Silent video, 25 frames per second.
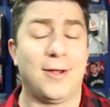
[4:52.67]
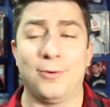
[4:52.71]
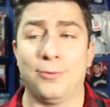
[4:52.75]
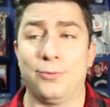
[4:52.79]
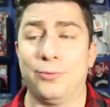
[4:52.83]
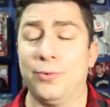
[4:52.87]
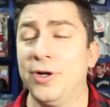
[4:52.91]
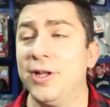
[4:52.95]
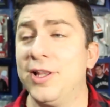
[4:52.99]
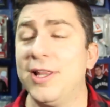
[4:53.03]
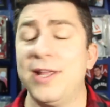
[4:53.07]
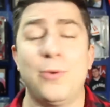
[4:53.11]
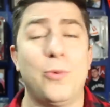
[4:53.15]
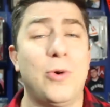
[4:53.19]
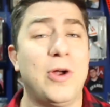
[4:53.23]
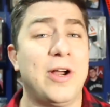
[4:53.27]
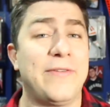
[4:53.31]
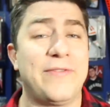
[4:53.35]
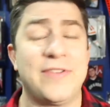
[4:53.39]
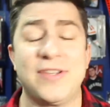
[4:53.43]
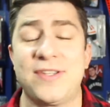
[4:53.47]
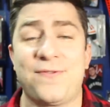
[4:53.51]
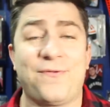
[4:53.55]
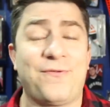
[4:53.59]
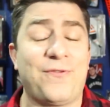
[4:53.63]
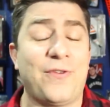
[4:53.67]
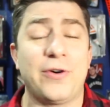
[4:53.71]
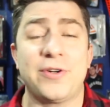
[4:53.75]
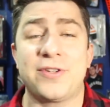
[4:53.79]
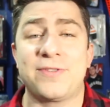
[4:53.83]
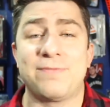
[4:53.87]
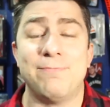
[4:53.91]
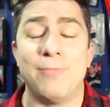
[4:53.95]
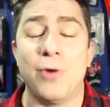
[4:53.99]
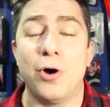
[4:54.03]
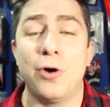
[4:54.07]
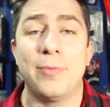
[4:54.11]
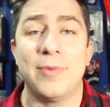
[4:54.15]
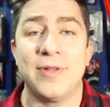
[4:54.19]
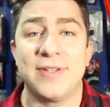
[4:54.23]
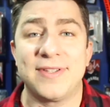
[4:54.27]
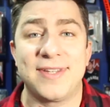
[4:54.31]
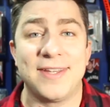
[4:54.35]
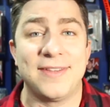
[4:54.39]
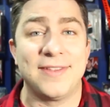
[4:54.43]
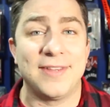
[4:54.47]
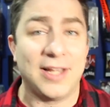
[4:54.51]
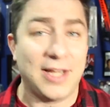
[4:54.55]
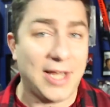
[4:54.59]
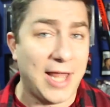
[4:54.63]
really one of his first moments
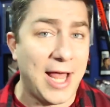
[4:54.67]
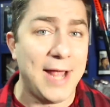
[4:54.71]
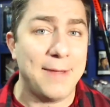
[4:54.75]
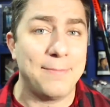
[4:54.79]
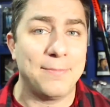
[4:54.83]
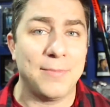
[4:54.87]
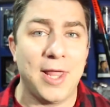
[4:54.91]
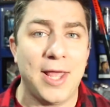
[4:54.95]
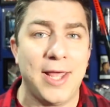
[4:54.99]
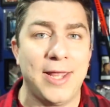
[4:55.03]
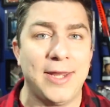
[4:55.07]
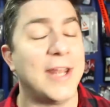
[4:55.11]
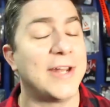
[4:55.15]
in the limelight.